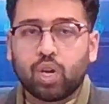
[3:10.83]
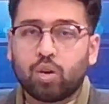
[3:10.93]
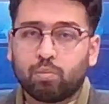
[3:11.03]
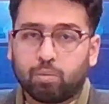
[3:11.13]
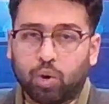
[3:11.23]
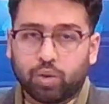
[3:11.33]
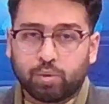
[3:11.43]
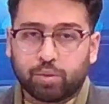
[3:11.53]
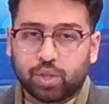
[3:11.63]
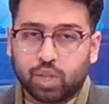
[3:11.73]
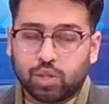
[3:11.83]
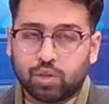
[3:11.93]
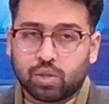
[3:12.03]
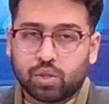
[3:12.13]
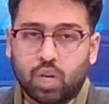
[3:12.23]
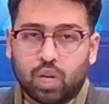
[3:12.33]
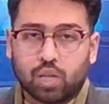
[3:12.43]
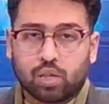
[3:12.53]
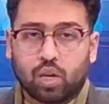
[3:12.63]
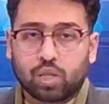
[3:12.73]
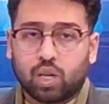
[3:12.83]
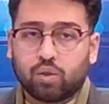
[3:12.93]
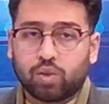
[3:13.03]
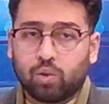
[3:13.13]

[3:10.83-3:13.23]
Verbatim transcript: border procedures. Ishaq Dar will